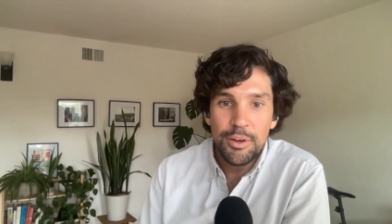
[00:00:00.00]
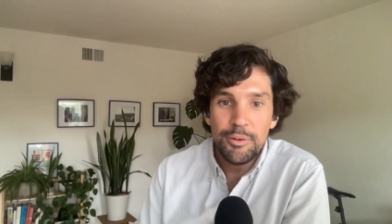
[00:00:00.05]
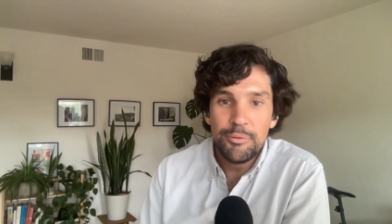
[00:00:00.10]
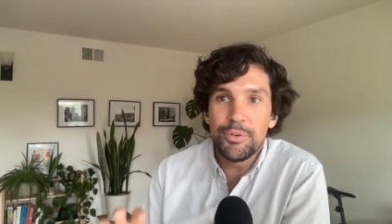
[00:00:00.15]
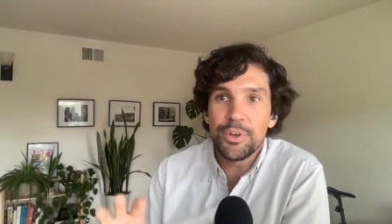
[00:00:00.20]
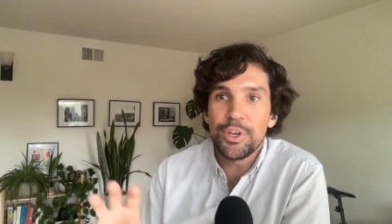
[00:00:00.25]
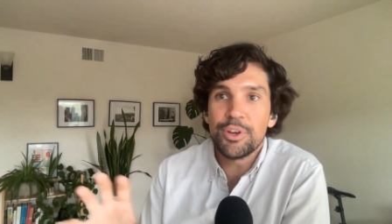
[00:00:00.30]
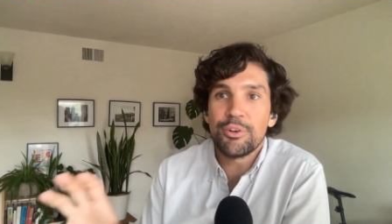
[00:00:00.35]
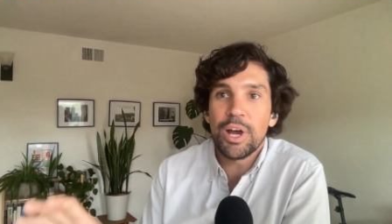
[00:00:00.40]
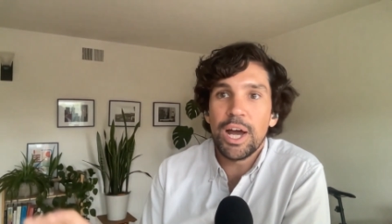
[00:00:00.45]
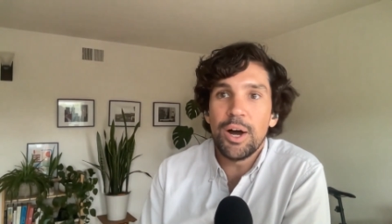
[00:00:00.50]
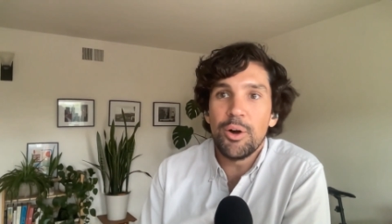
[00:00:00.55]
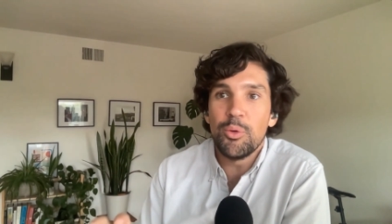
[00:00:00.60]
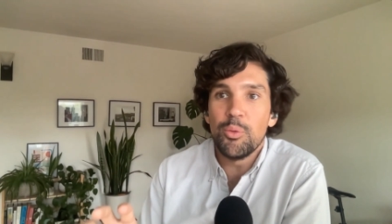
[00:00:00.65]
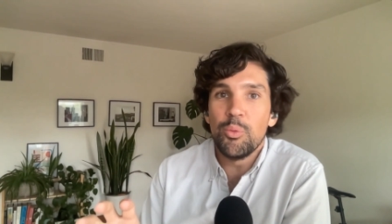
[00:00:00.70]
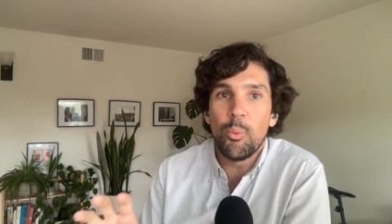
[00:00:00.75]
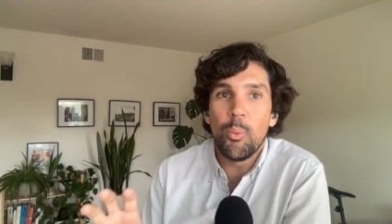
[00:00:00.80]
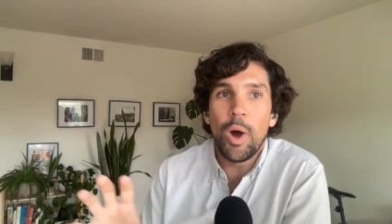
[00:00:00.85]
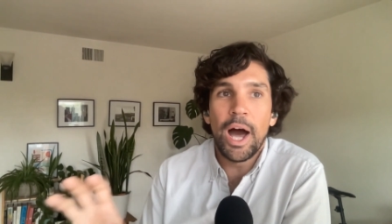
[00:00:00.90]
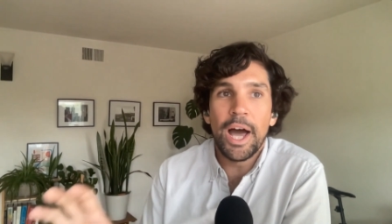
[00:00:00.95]
figure
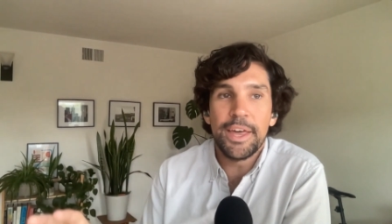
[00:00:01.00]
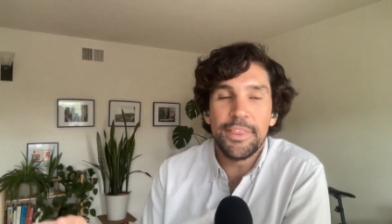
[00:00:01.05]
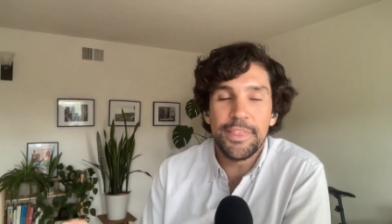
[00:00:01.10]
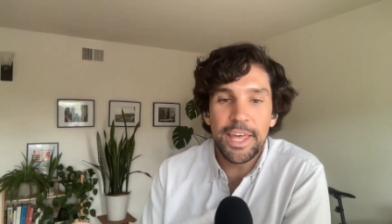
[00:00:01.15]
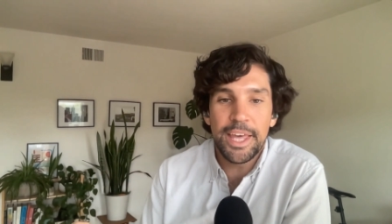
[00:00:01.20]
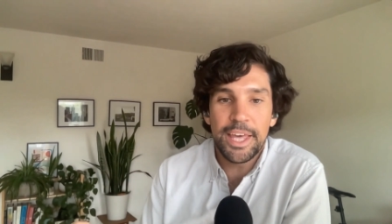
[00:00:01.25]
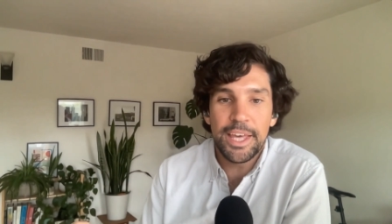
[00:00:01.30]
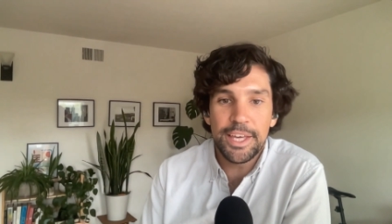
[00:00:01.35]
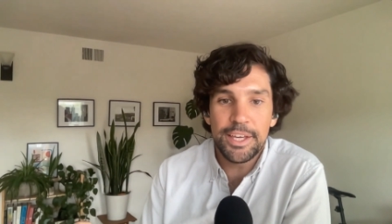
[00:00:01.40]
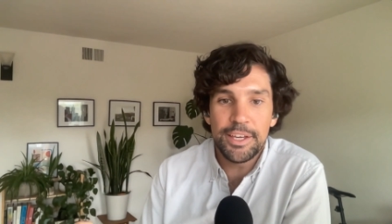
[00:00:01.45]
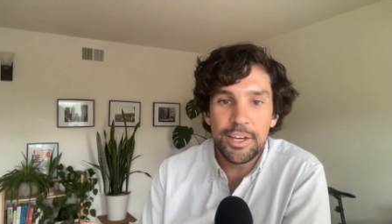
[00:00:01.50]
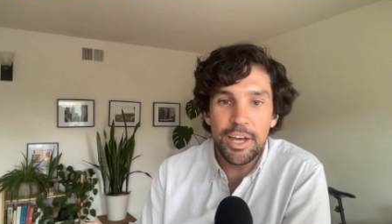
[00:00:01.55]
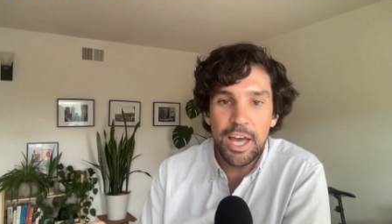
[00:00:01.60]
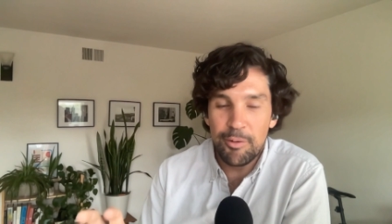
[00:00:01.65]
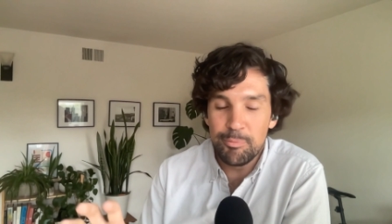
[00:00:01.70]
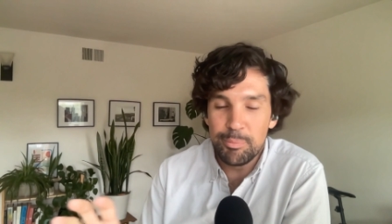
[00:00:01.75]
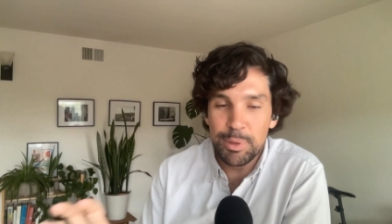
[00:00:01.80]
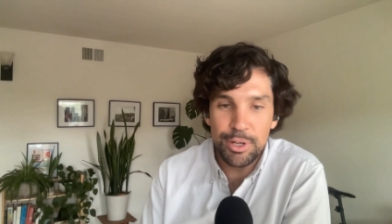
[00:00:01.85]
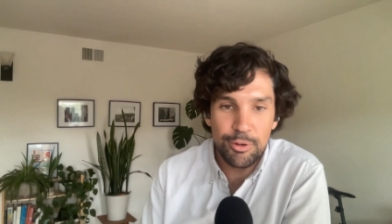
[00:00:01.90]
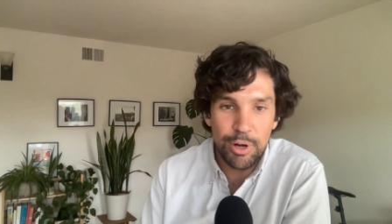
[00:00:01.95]
out why they
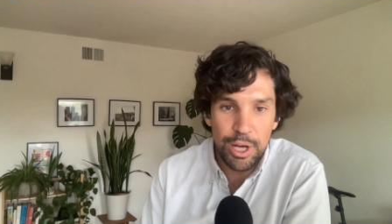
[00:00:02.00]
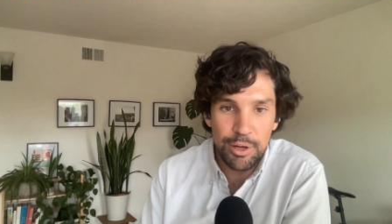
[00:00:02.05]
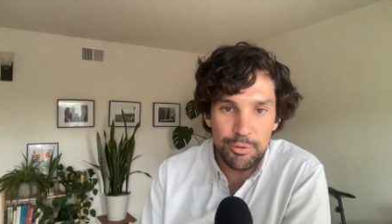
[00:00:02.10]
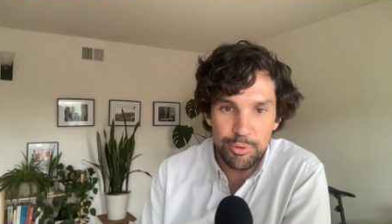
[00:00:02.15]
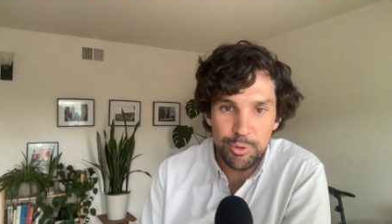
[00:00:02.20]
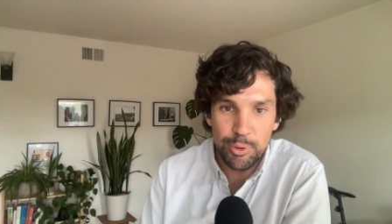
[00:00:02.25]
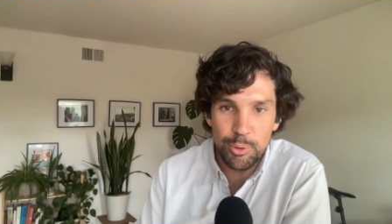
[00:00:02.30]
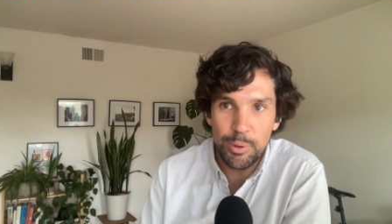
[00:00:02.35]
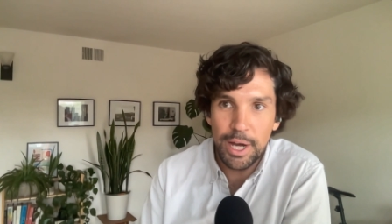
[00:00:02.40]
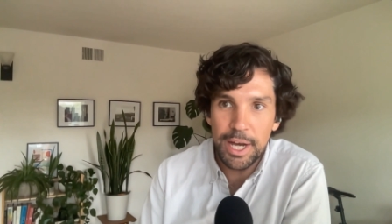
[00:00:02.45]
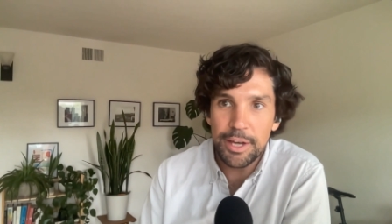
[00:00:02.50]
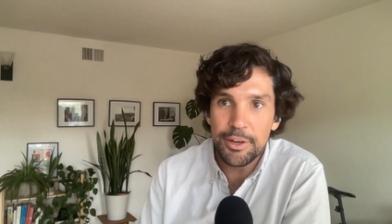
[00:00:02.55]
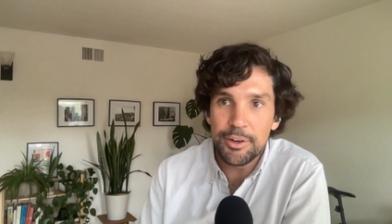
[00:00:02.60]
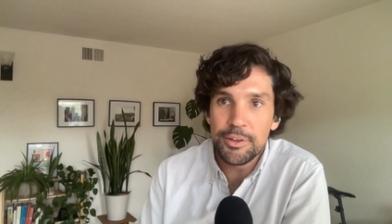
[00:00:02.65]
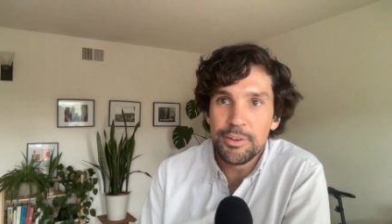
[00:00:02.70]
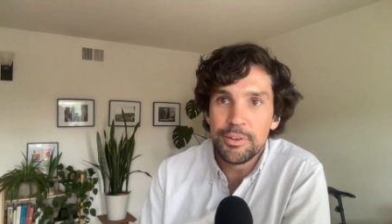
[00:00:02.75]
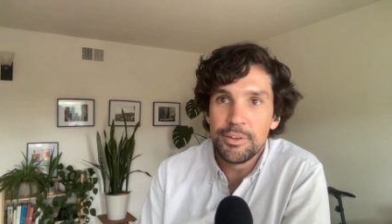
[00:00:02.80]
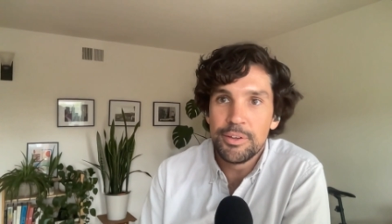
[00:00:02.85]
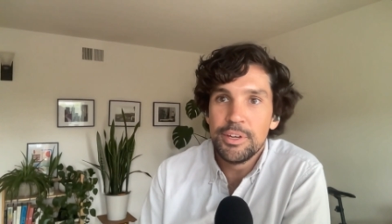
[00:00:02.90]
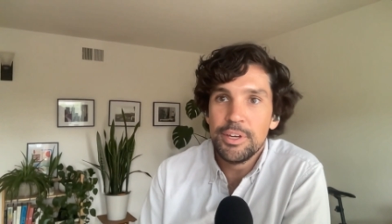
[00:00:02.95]
have been around for a
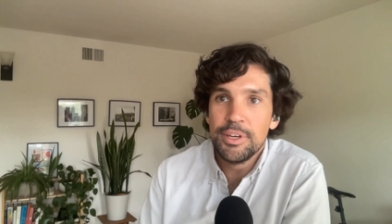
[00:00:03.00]
while.